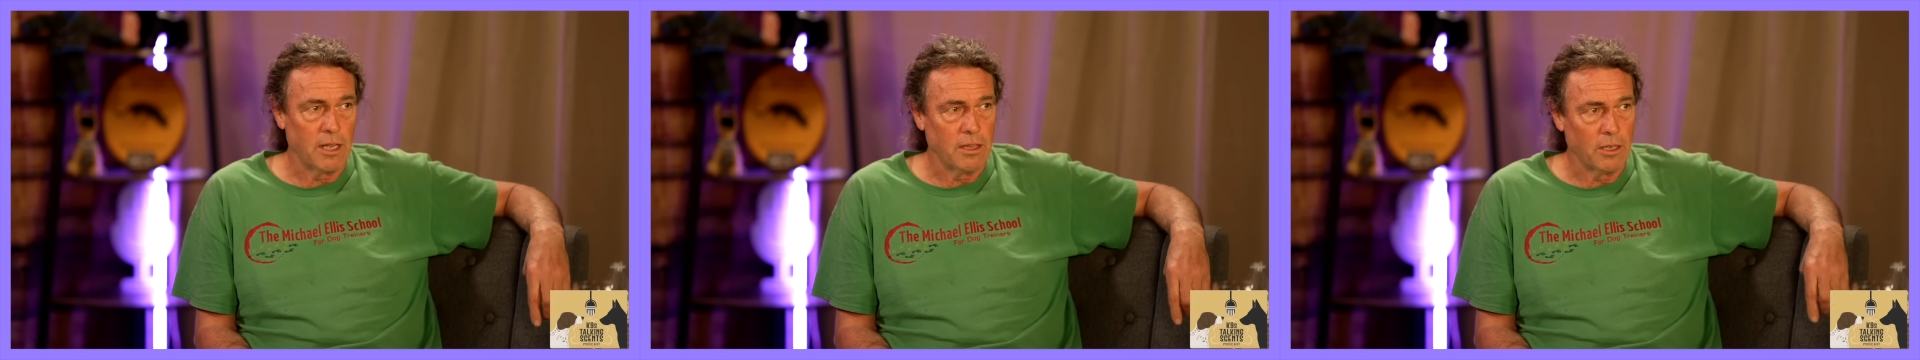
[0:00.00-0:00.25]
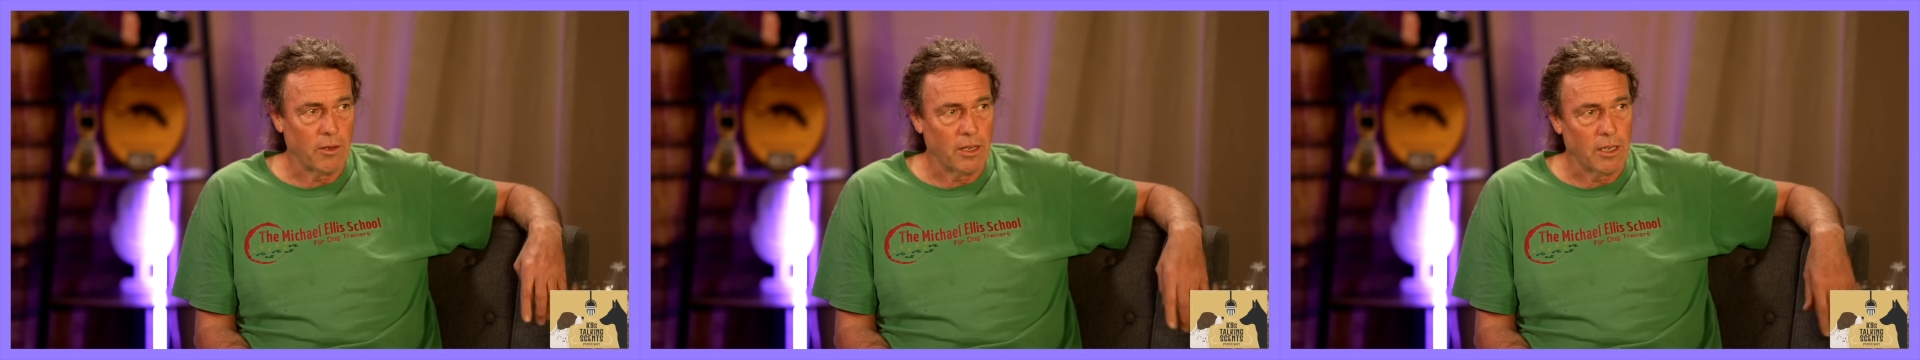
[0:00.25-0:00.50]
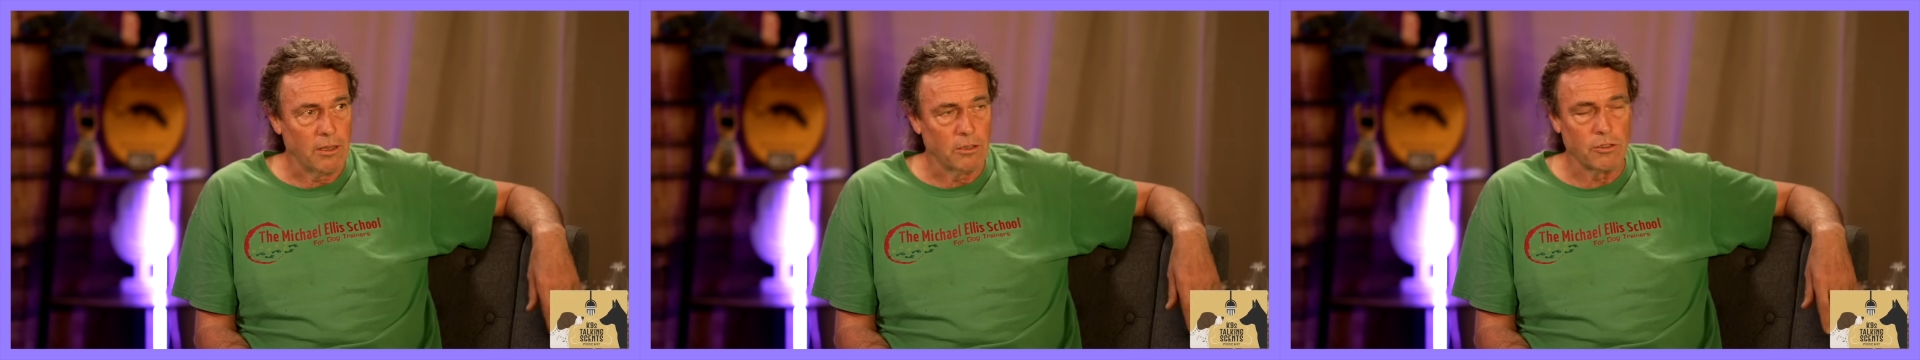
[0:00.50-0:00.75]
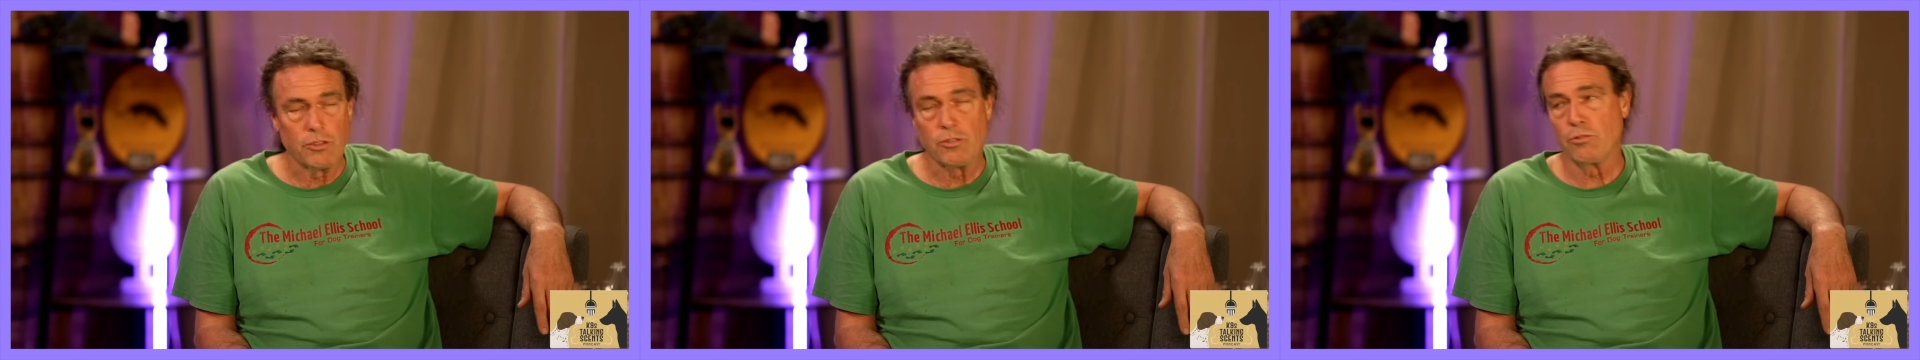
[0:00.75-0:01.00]
I think right now they're
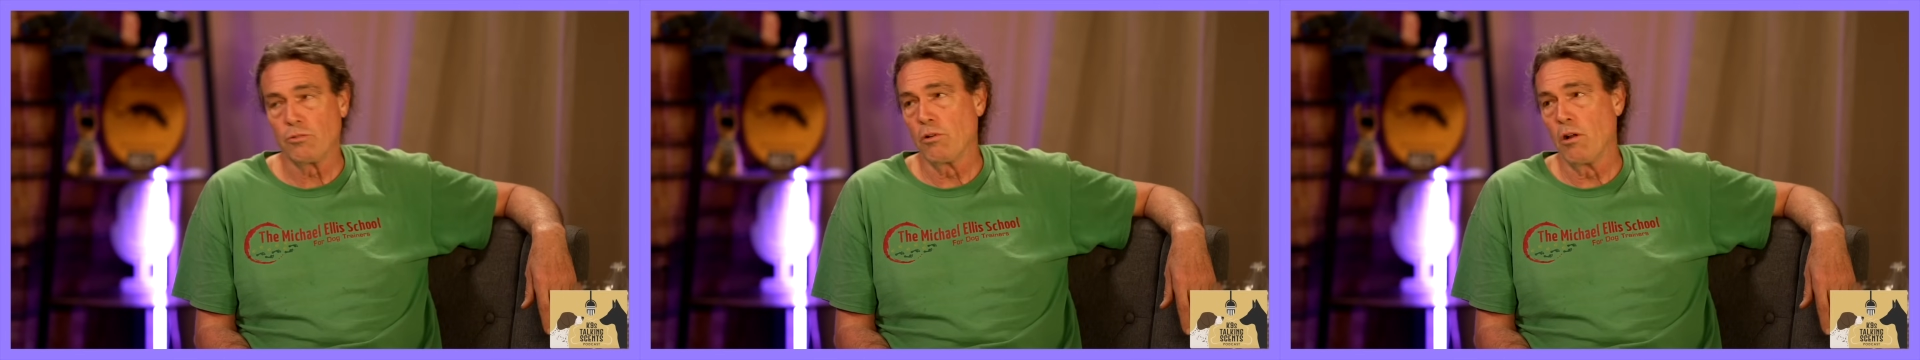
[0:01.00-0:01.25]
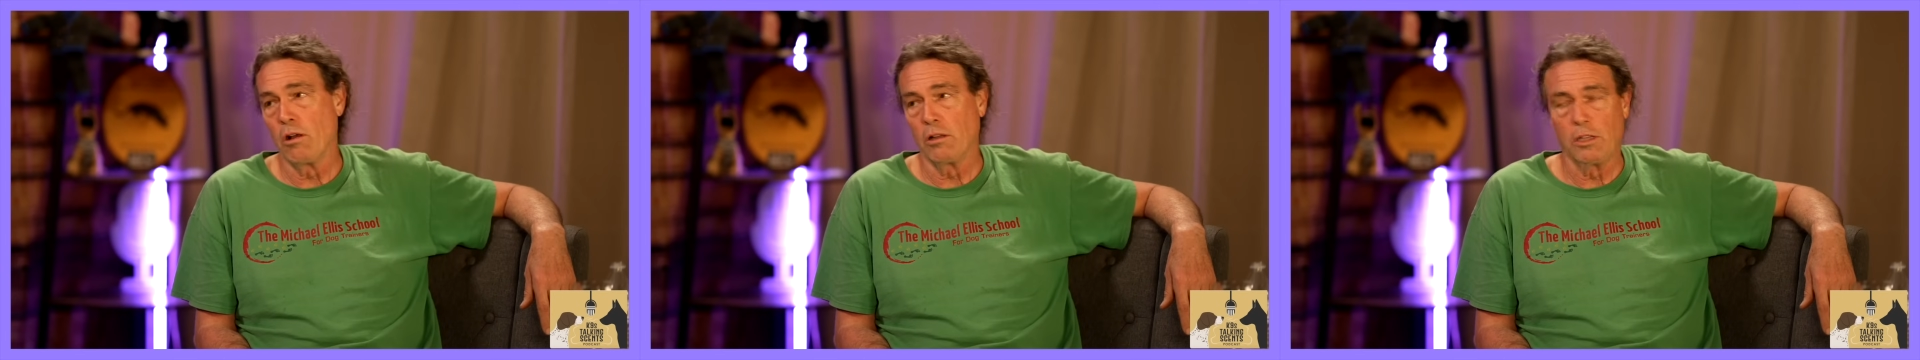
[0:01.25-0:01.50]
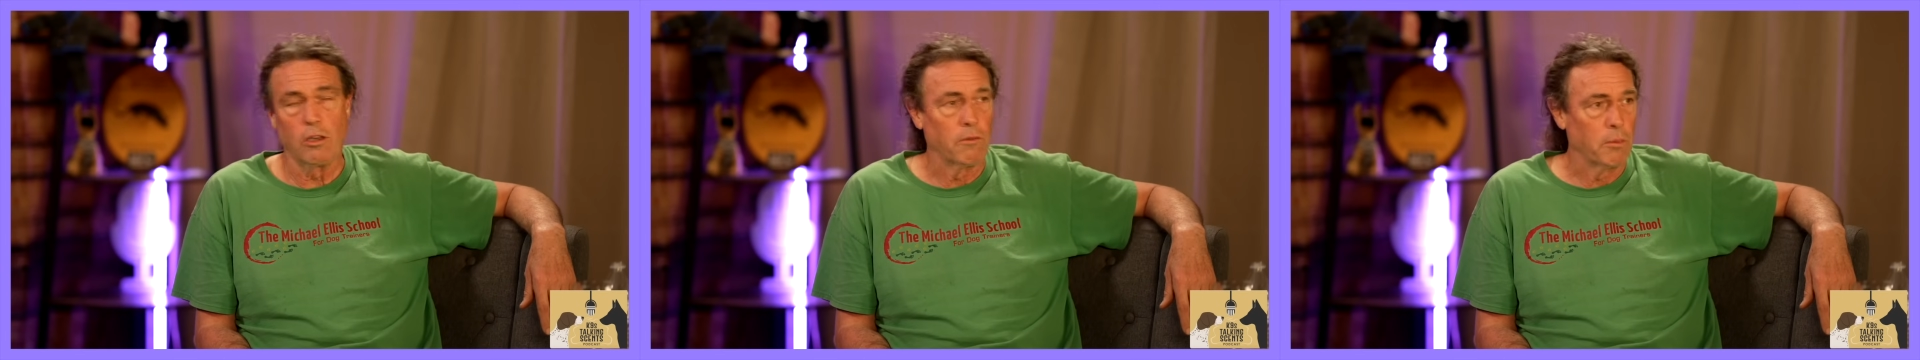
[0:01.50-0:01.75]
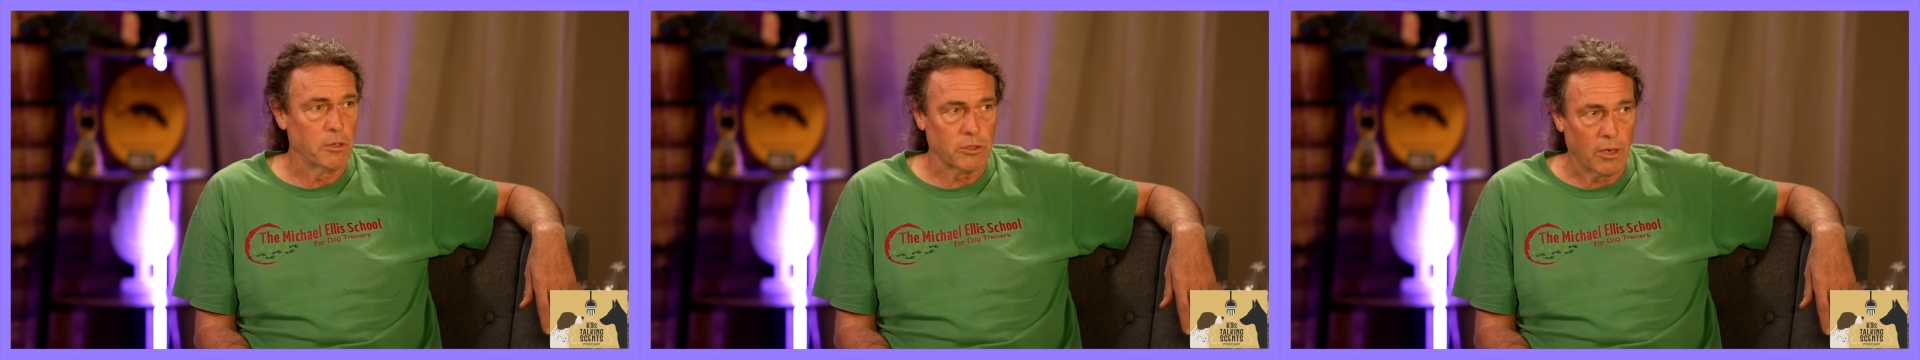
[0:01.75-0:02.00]
strongly
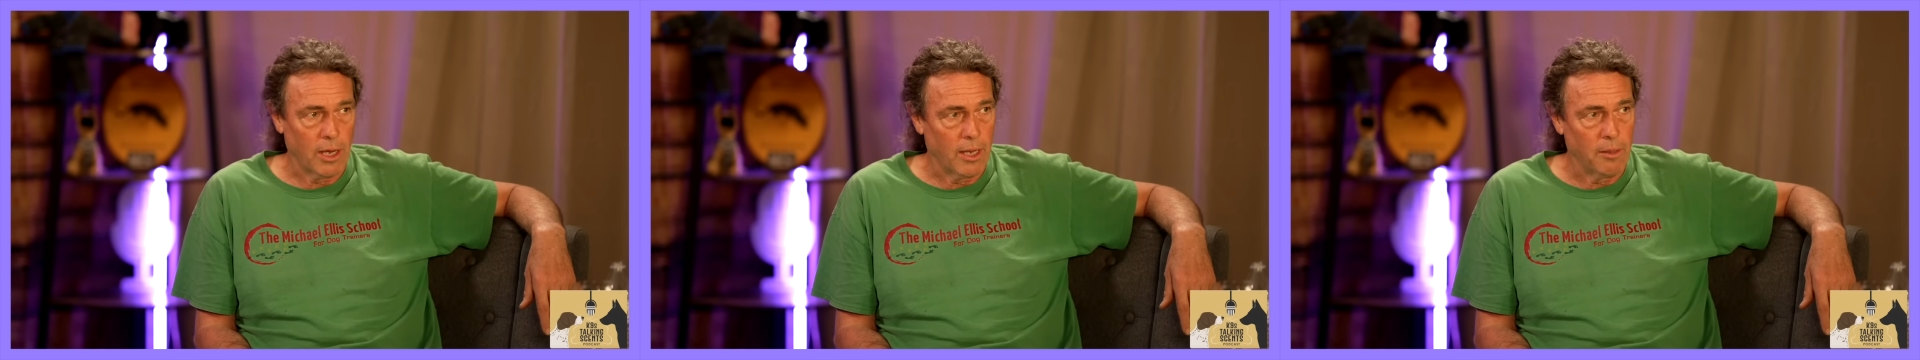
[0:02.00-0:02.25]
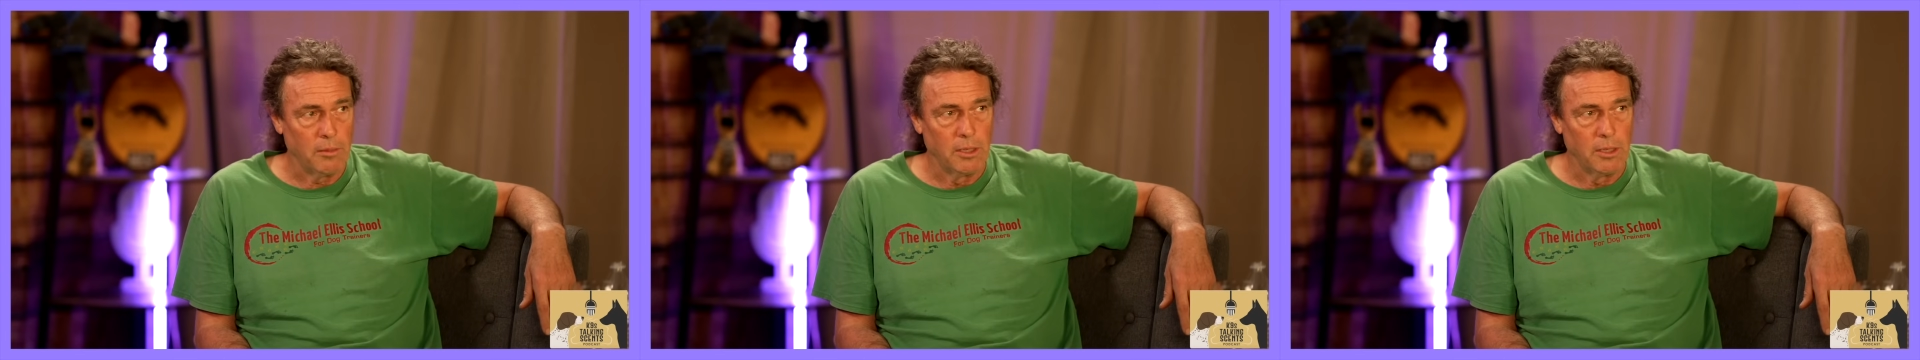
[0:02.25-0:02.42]
overprescribed.